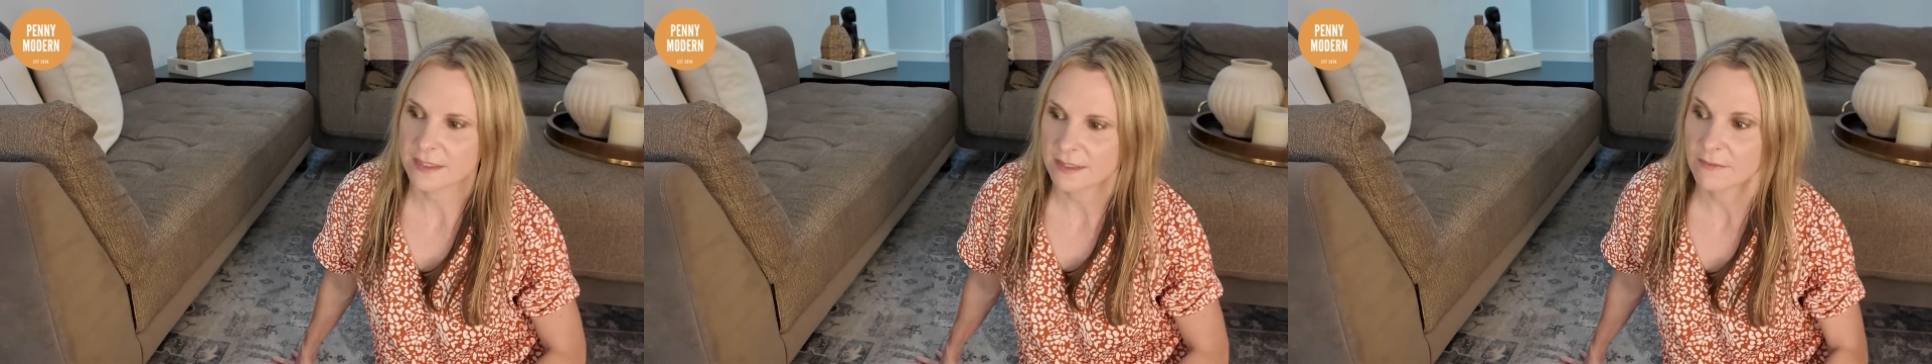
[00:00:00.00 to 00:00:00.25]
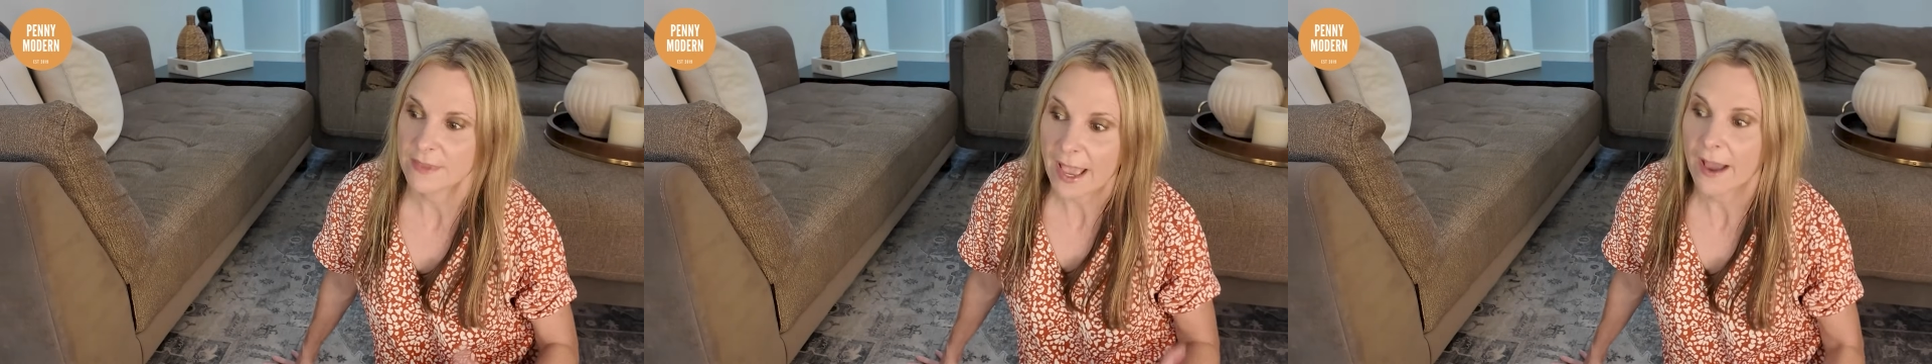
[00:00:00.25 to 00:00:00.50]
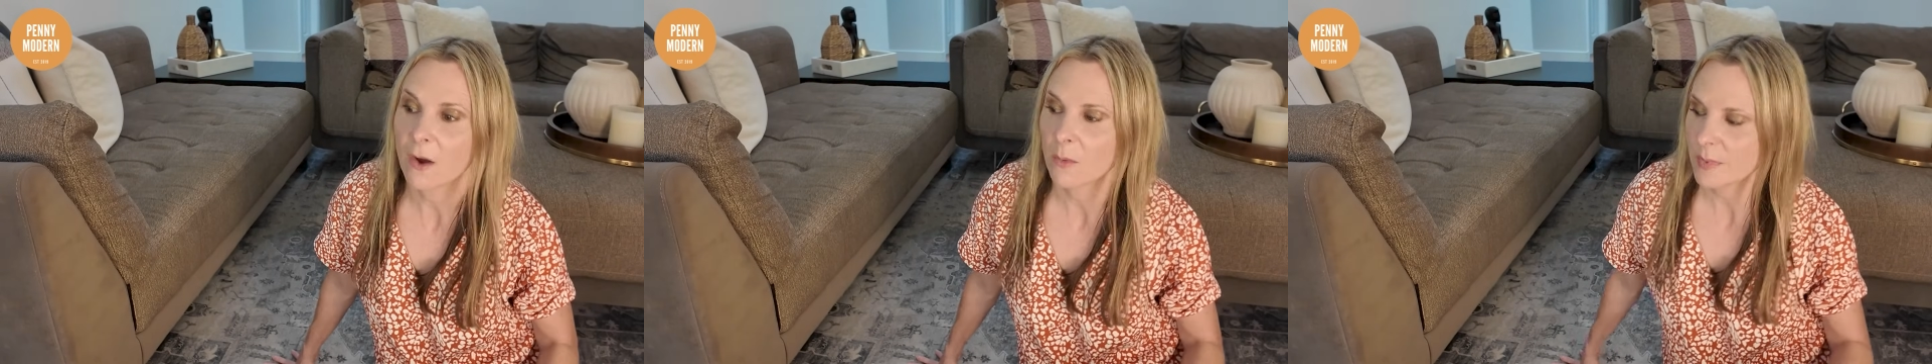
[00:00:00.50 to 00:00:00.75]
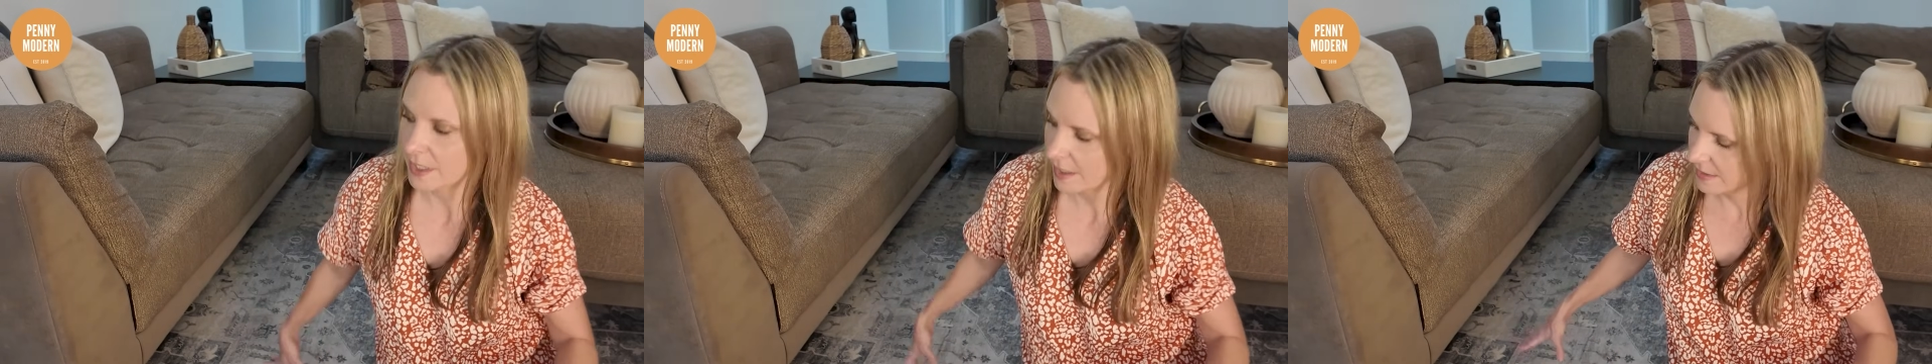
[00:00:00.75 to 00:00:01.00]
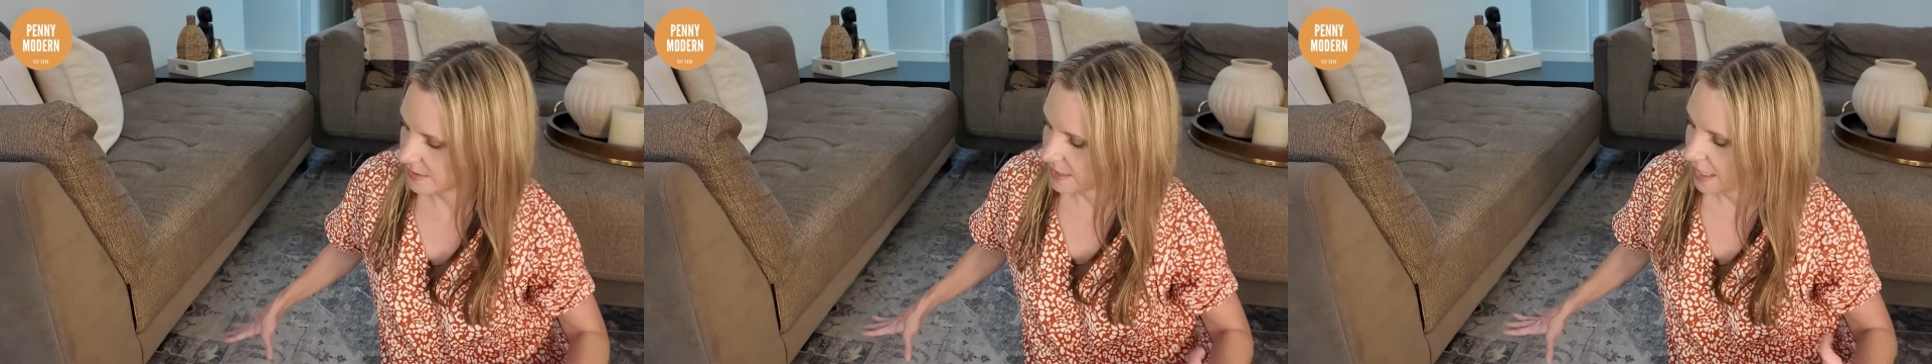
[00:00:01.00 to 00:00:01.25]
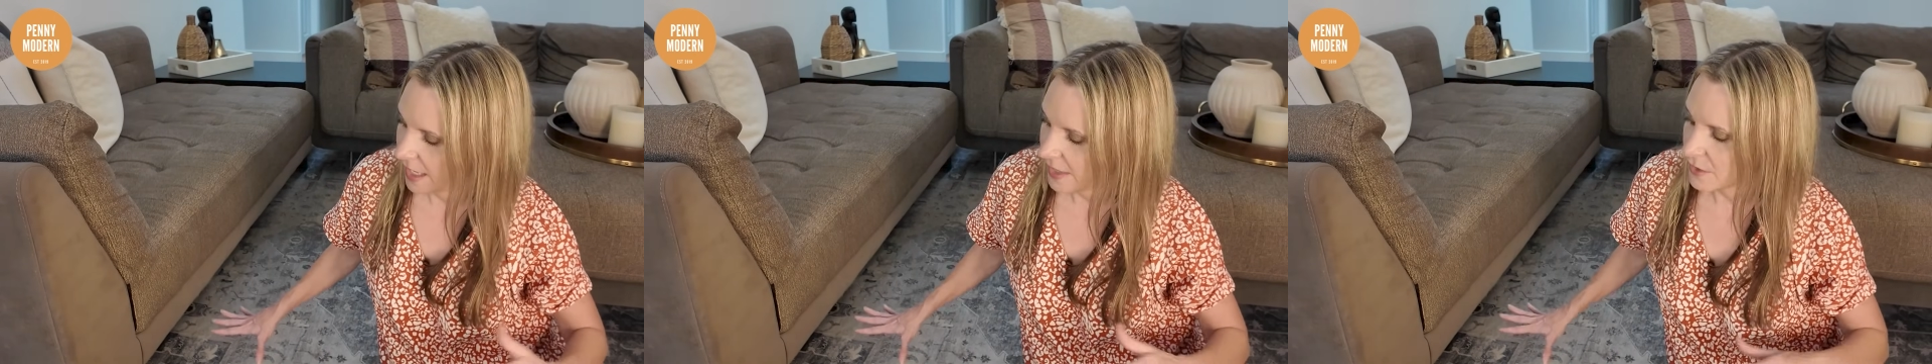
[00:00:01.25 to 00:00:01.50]

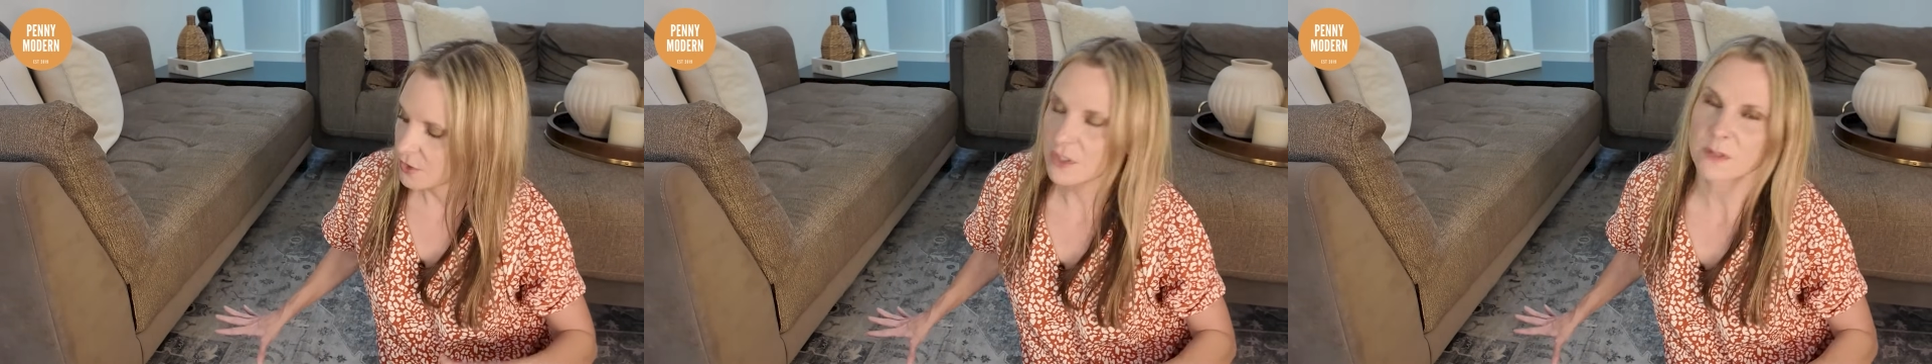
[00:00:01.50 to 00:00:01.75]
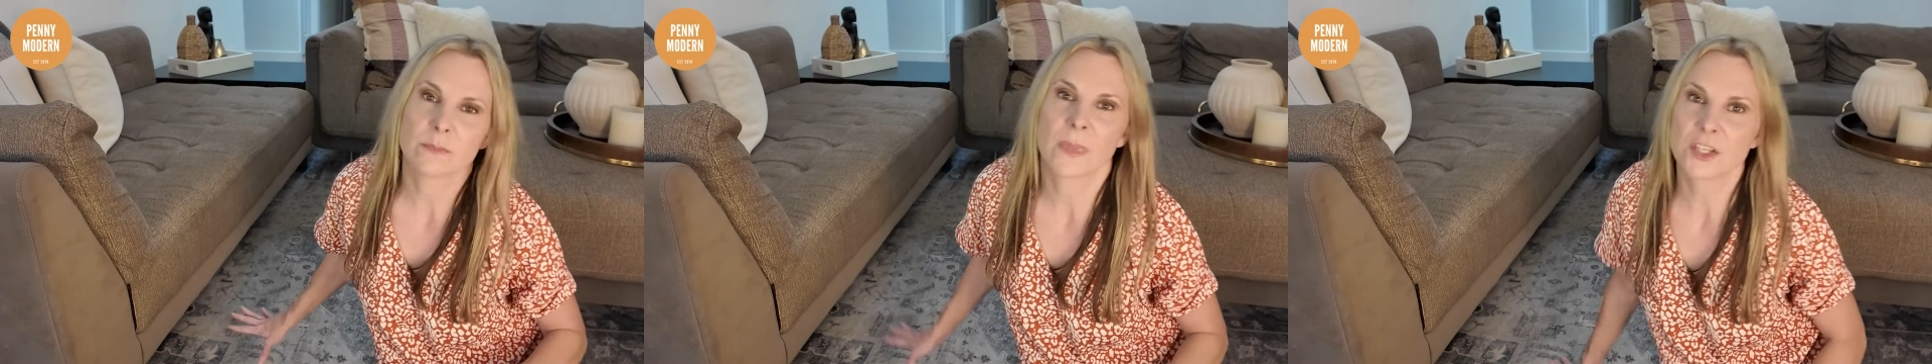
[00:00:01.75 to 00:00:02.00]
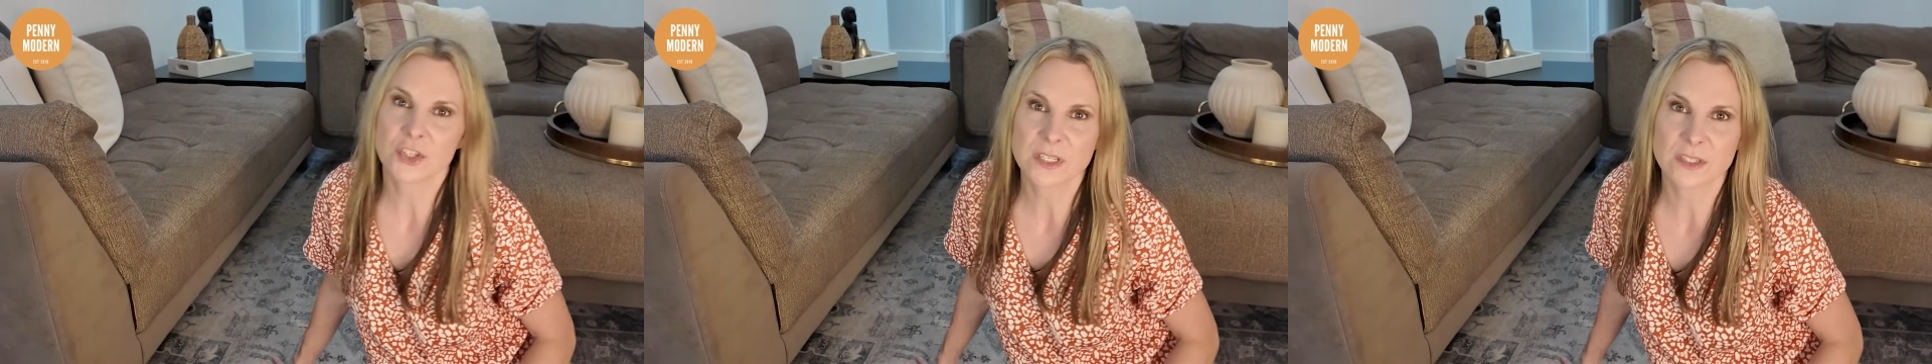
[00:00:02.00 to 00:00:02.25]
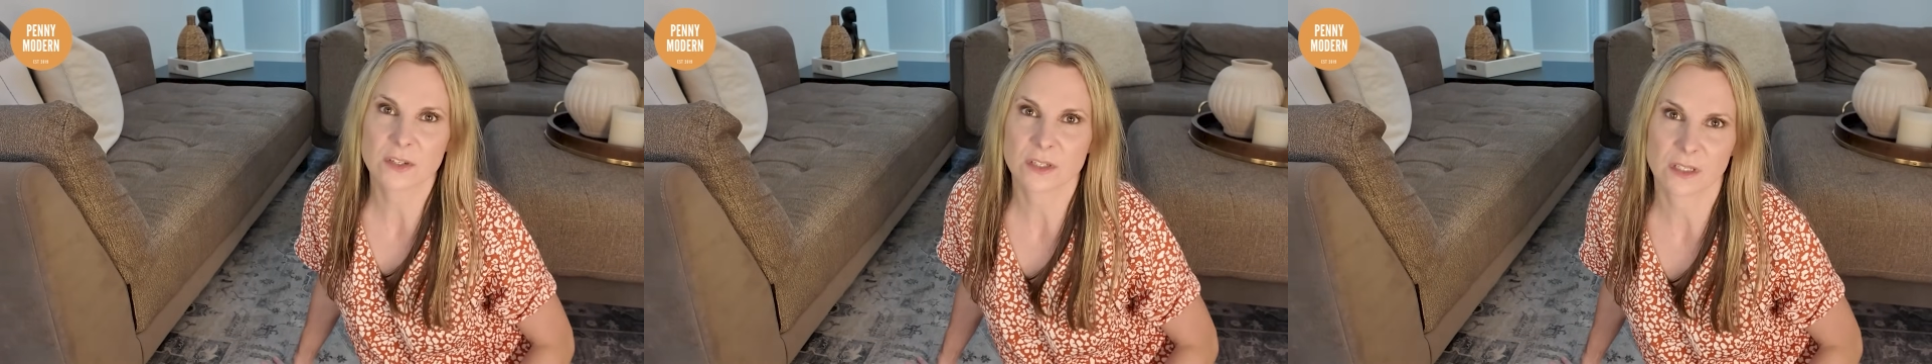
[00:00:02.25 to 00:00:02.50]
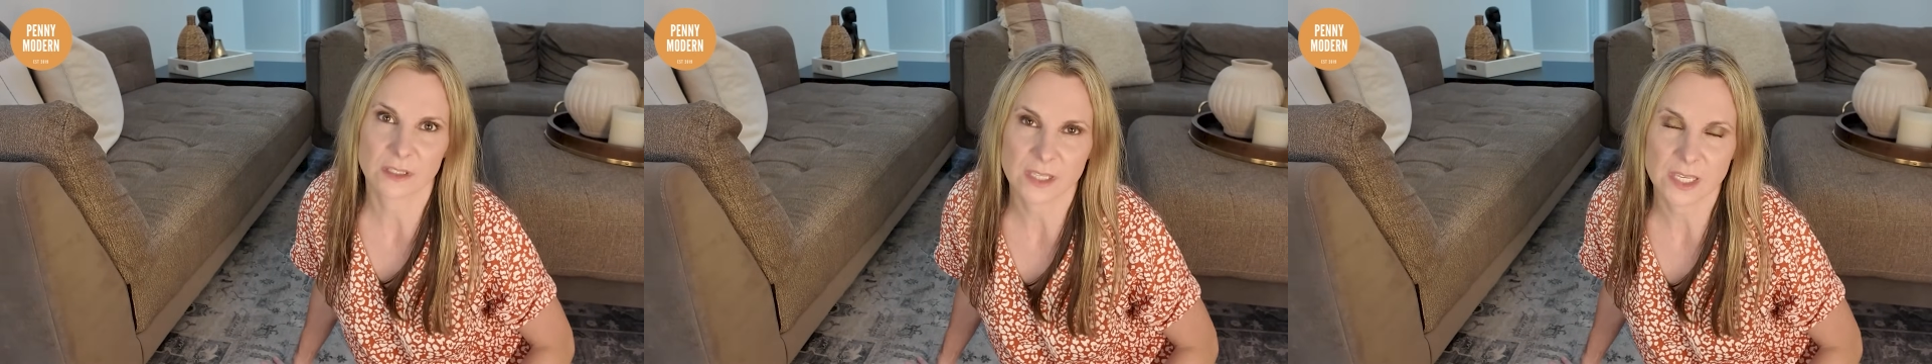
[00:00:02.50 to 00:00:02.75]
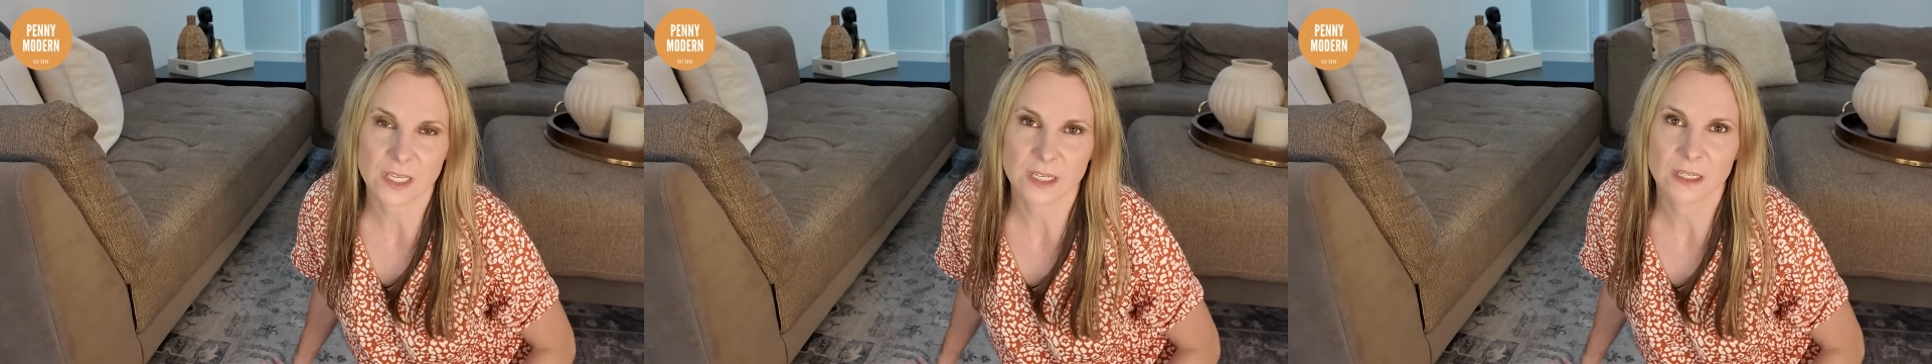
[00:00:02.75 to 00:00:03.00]
they're just much easier to
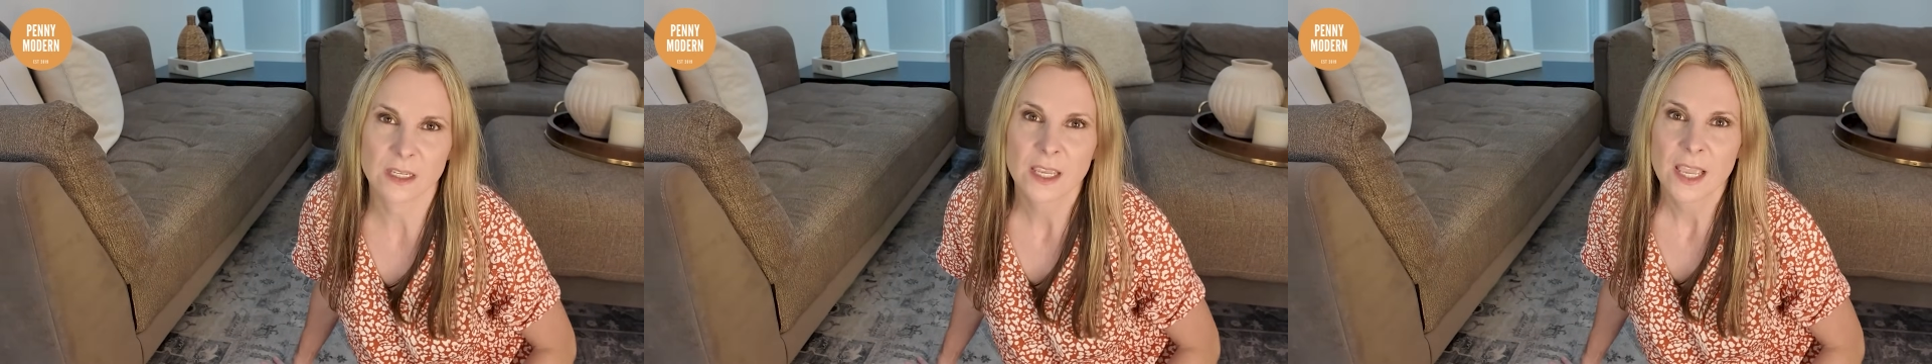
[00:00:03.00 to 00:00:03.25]
clean